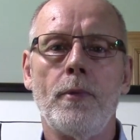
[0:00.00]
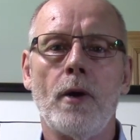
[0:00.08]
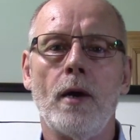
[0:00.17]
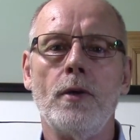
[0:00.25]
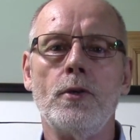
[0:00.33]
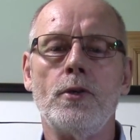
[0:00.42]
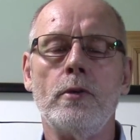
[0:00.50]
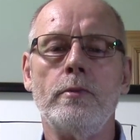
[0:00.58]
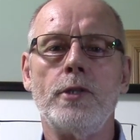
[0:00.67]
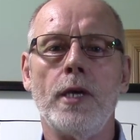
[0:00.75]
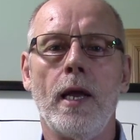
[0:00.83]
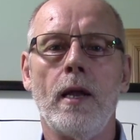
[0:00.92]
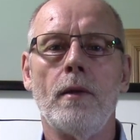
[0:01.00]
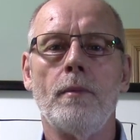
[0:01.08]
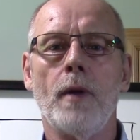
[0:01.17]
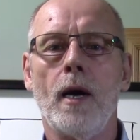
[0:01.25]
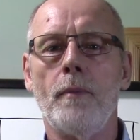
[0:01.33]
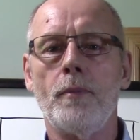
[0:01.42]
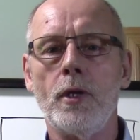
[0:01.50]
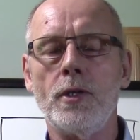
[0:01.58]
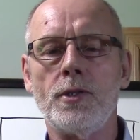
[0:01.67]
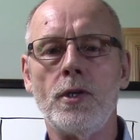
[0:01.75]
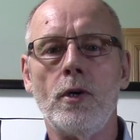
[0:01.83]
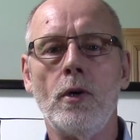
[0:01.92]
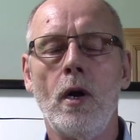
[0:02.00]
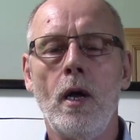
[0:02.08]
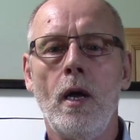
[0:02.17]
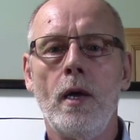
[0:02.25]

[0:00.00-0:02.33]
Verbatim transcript: to our YouTube channel, uh, please do.